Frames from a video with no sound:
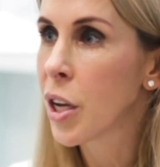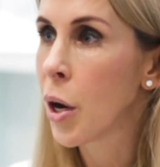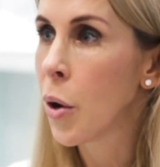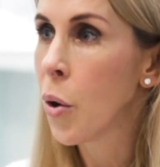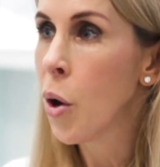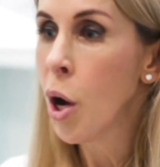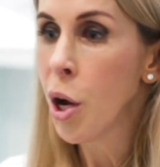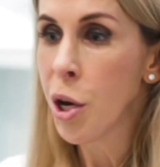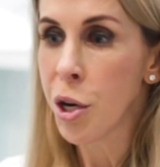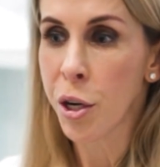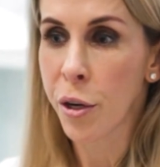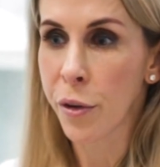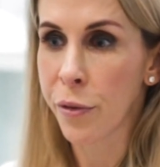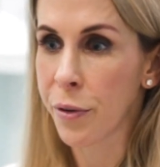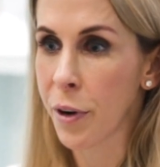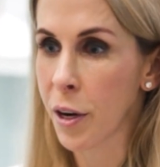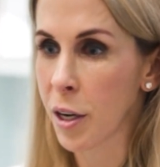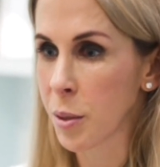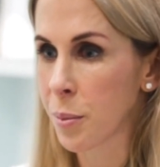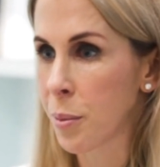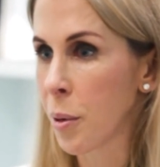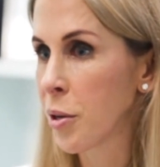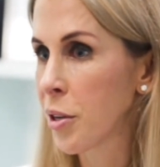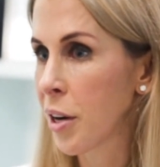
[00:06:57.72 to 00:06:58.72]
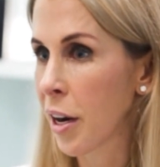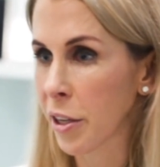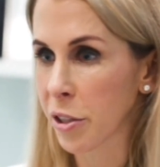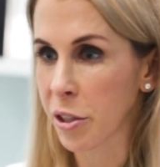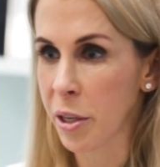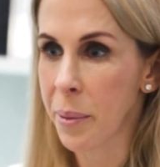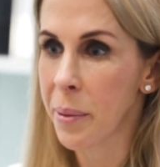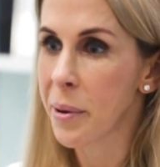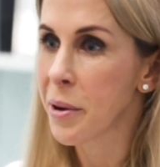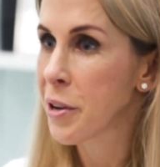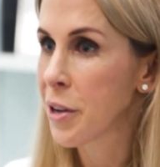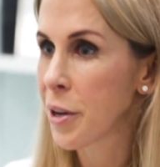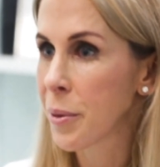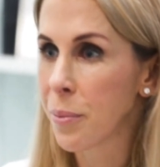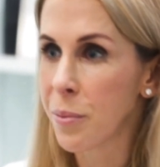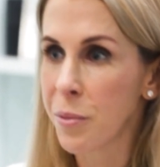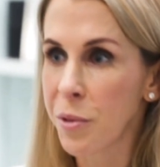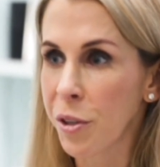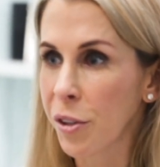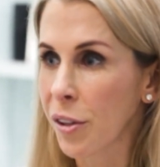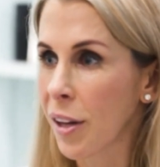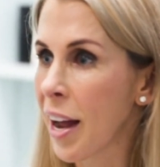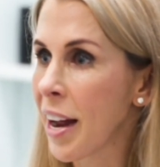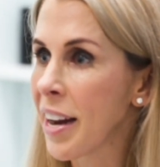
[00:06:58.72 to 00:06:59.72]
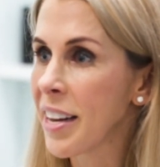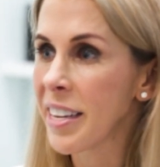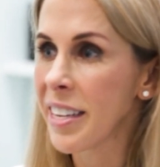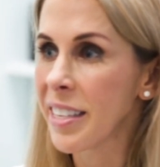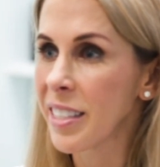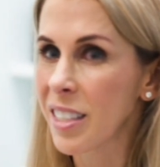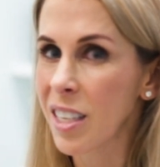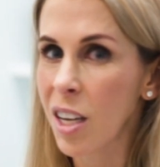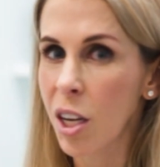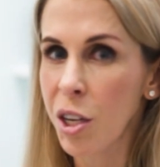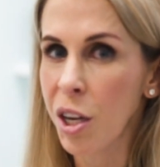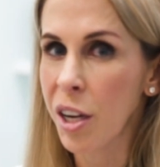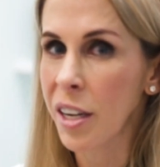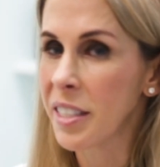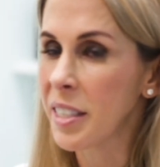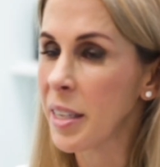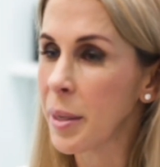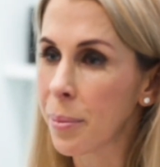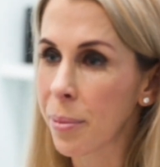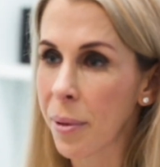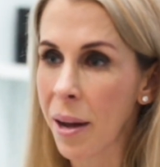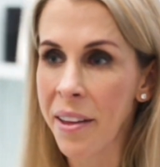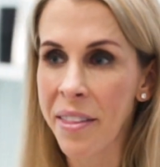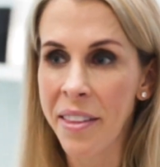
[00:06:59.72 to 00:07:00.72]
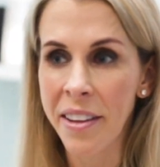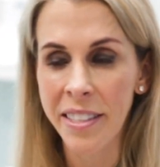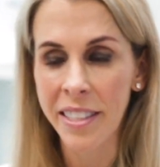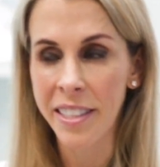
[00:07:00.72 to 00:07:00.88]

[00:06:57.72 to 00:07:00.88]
So your first Botox treatment, your line is a deep line